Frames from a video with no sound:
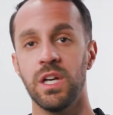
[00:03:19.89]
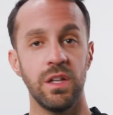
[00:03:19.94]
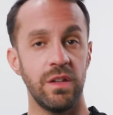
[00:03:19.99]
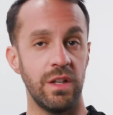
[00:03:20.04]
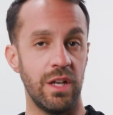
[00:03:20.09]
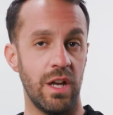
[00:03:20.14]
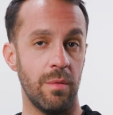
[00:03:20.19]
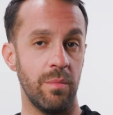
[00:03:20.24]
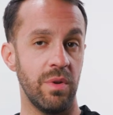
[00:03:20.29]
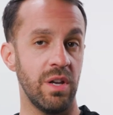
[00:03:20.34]

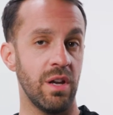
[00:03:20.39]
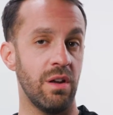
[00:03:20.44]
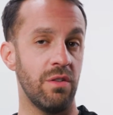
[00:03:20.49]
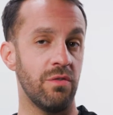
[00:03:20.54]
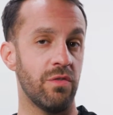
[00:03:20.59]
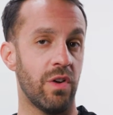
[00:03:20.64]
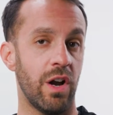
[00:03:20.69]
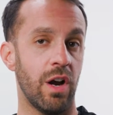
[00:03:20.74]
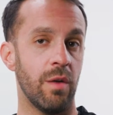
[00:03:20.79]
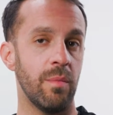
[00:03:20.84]
The ambient
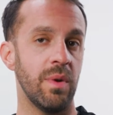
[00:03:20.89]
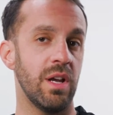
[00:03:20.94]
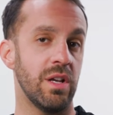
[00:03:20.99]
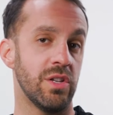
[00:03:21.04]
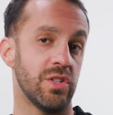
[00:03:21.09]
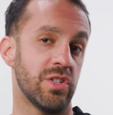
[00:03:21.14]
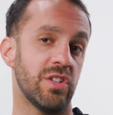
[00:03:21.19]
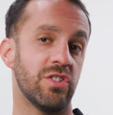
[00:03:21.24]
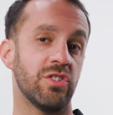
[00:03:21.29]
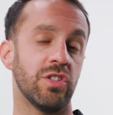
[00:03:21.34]
environment,
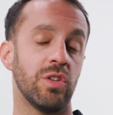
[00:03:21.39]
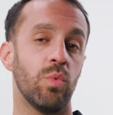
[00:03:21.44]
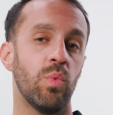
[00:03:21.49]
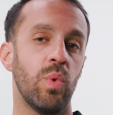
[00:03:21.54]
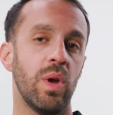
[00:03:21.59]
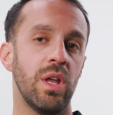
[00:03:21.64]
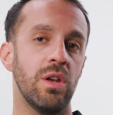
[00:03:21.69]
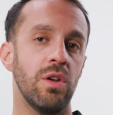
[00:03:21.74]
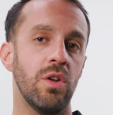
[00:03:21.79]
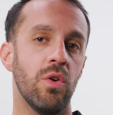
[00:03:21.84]
essentially
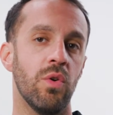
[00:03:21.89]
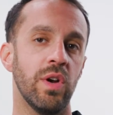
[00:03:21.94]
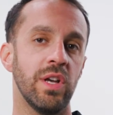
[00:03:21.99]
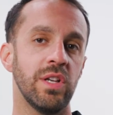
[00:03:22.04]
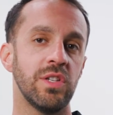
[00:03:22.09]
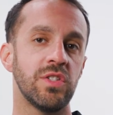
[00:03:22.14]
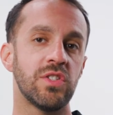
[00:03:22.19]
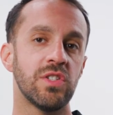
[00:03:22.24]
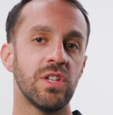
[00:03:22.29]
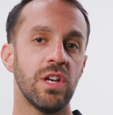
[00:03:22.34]
wind
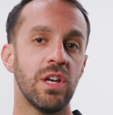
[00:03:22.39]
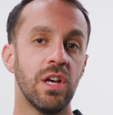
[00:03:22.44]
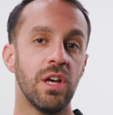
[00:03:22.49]
noise,